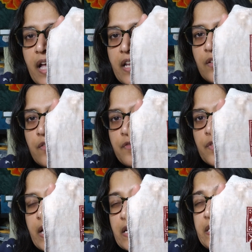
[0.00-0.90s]
kind of
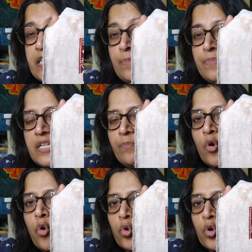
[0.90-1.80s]
like a deep
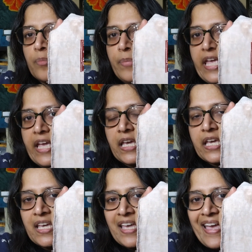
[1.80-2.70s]
coral
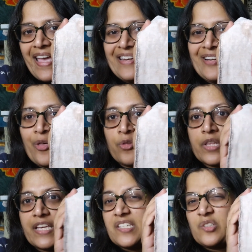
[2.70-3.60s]
pink. And in other
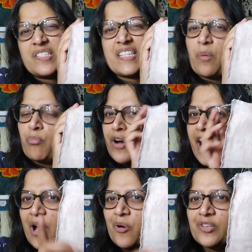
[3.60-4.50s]
lights, it looks like a
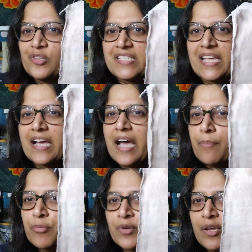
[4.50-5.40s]
brown. It looks like a
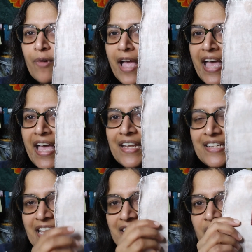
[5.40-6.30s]
coppery red.
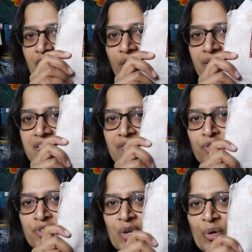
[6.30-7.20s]
It takes on all these
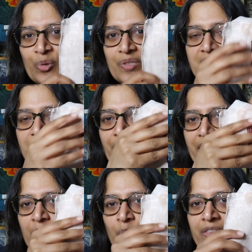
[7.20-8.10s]
different tones
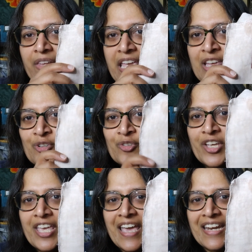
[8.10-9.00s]
depending on what light you're
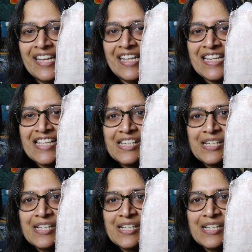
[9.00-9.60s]
looking at it in.